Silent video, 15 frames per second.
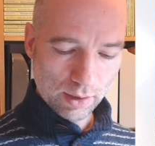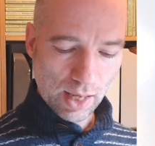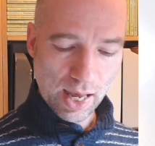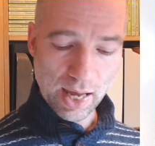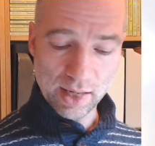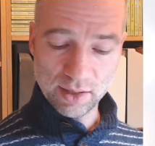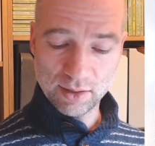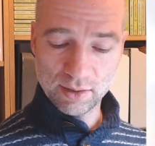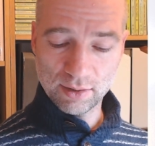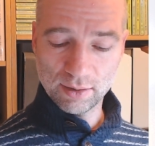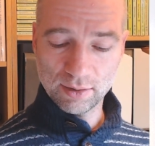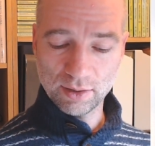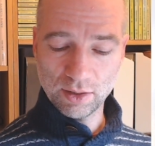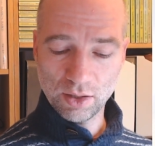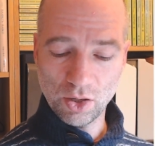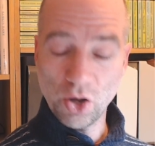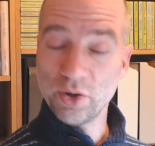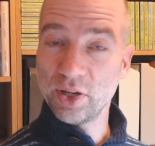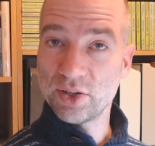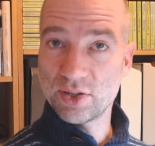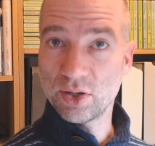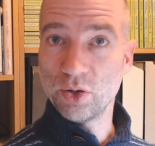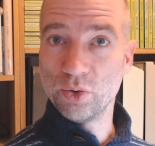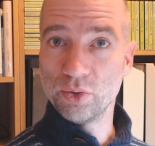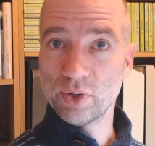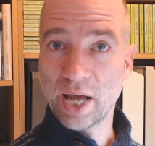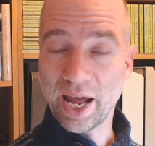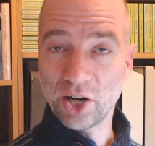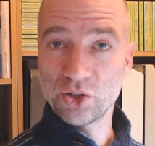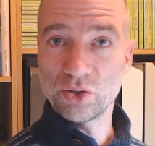and on its own
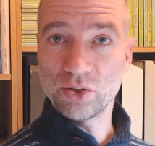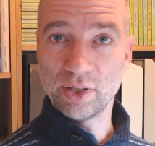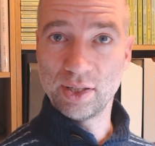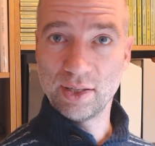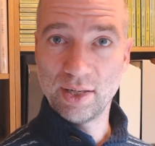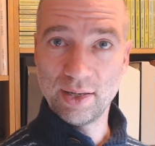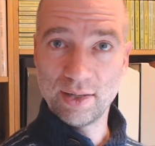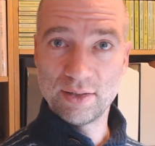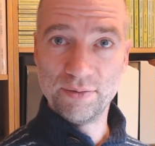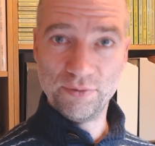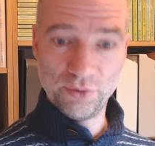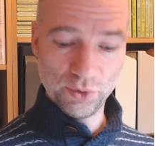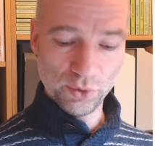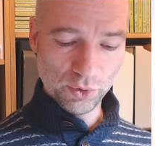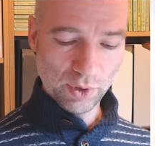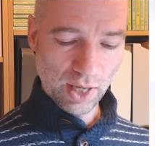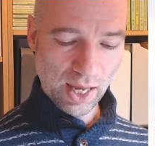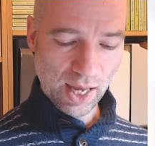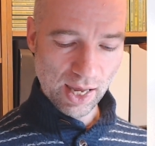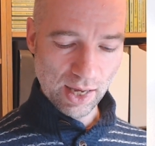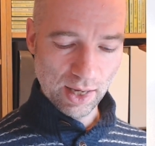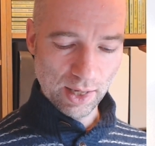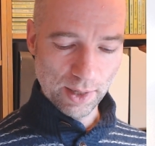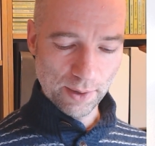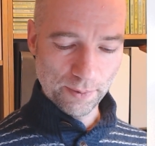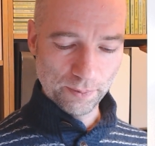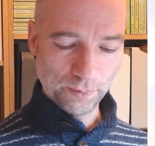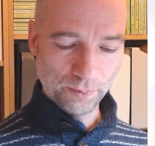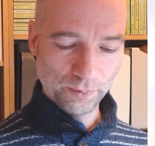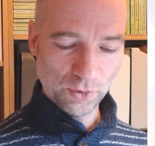actually is vu.
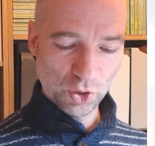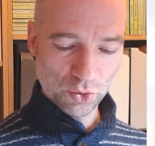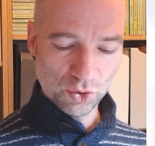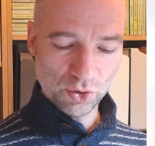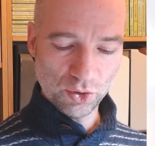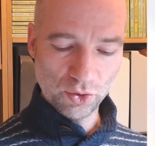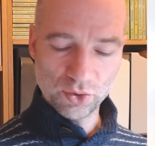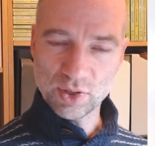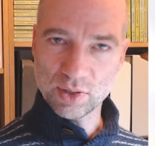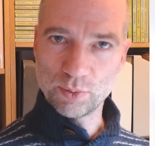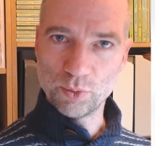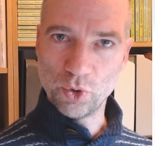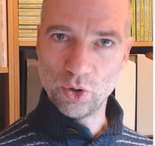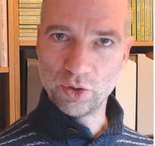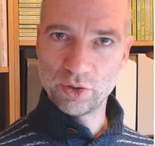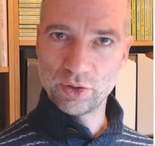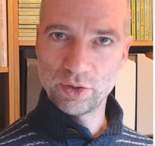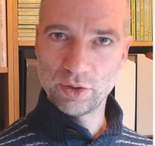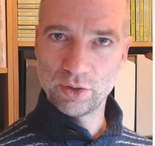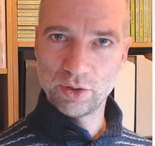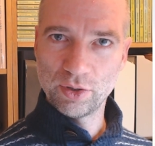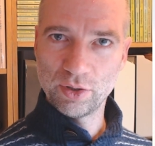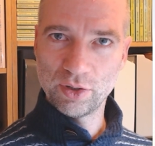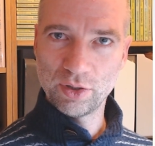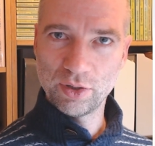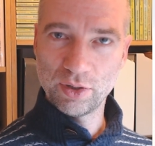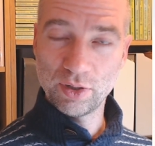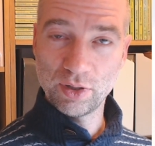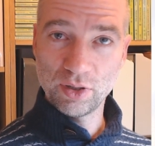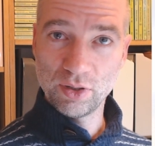You don't use a small
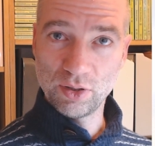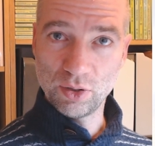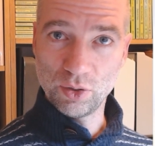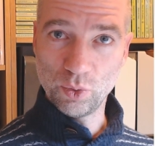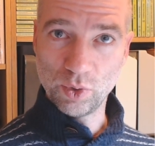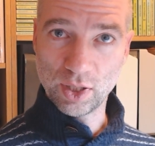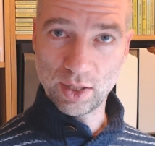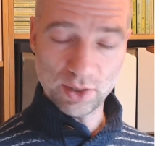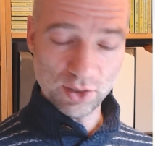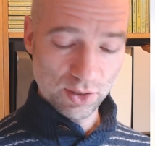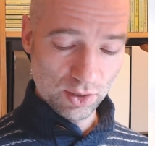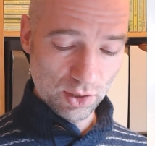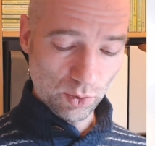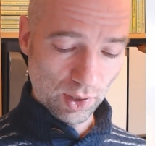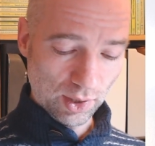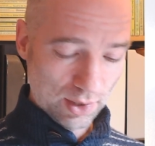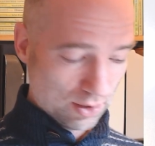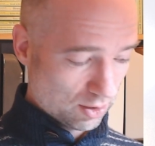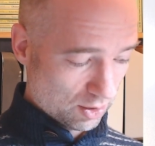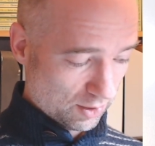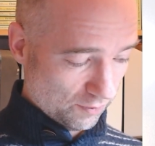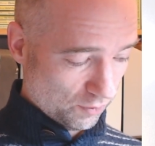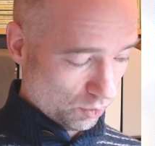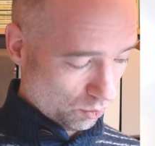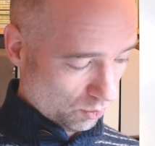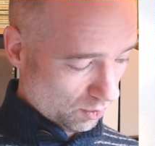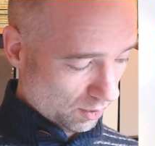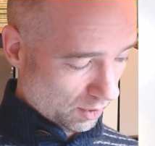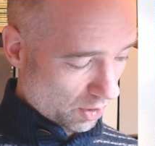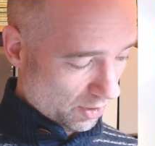u in addition to it. It's just vu
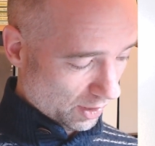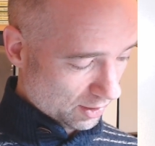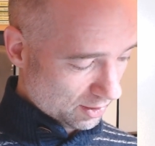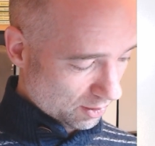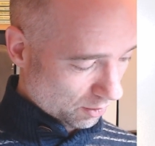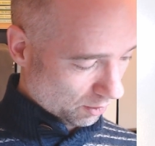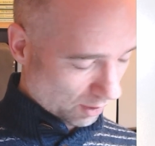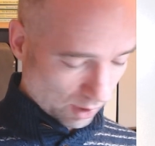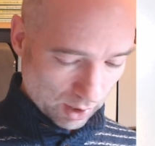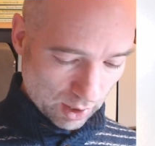on its own.